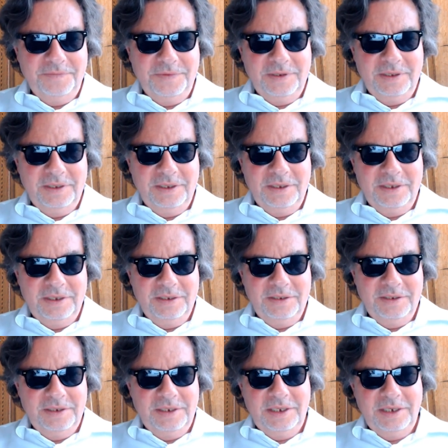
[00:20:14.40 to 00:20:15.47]

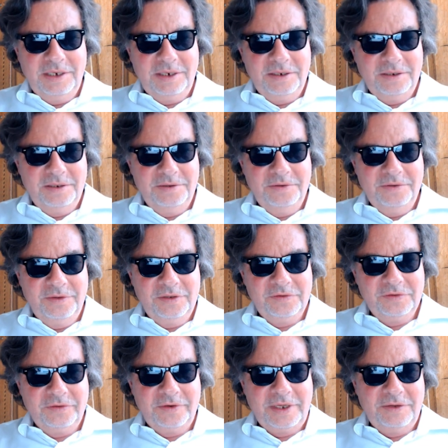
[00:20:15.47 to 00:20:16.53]
And here
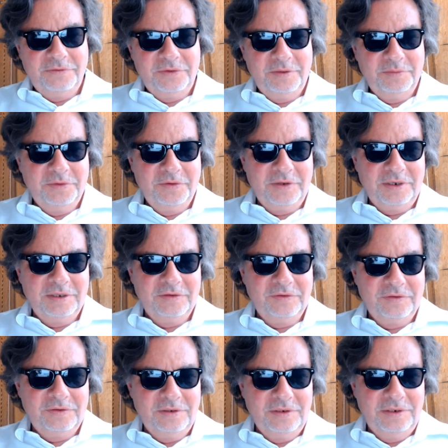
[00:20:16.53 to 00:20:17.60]
this graph
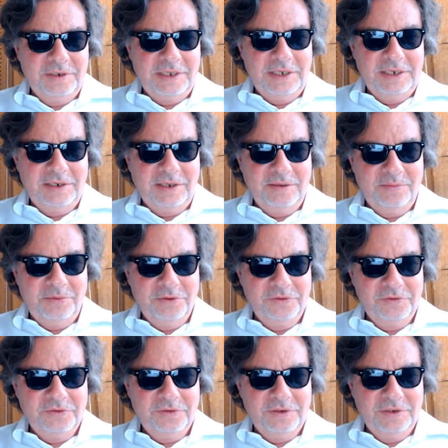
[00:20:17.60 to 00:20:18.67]
represents day
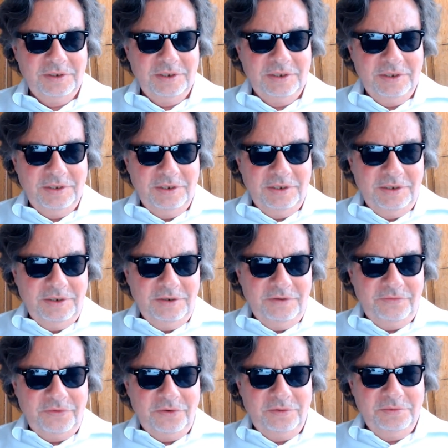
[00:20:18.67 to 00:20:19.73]
numbers
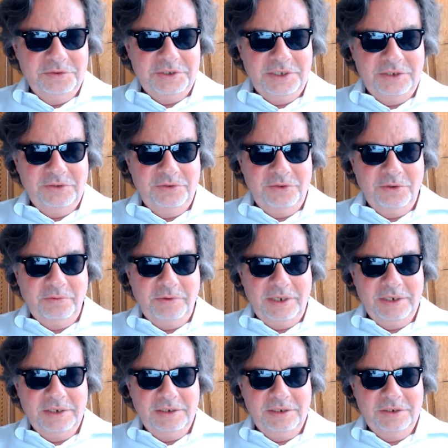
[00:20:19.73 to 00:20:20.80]
from January
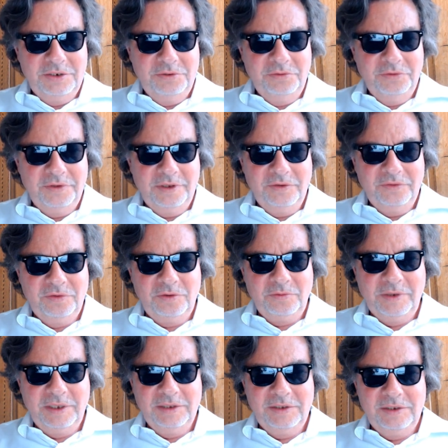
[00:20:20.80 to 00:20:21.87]
1,
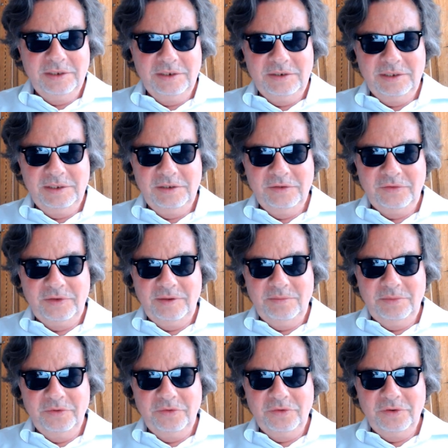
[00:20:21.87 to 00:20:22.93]
2020 until
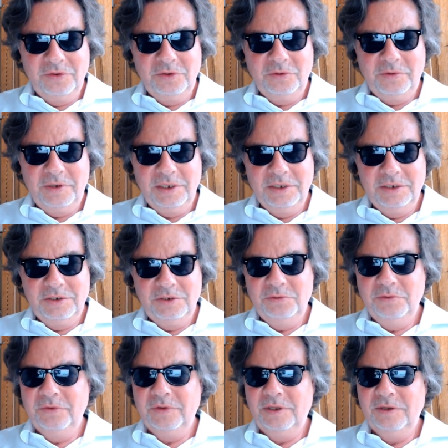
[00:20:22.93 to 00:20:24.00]
December 31,
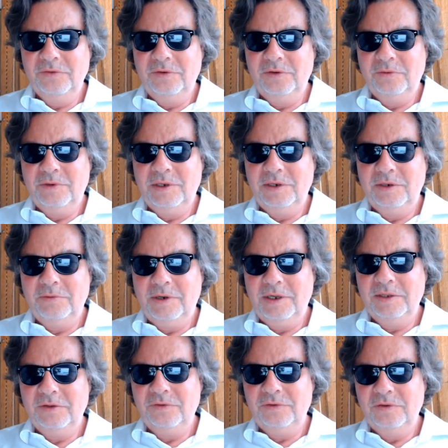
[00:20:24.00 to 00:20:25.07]

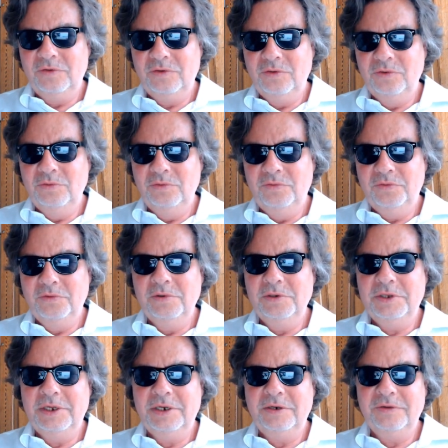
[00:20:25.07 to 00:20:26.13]
2021, so it's 2 full
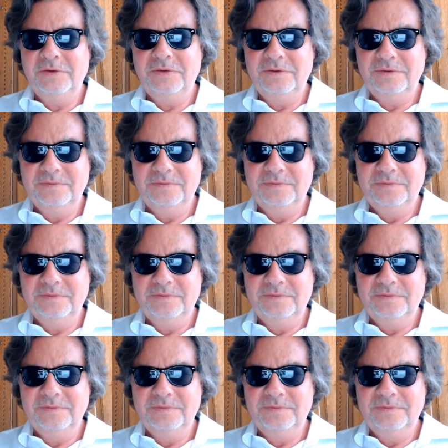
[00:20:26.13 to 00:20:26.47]
years.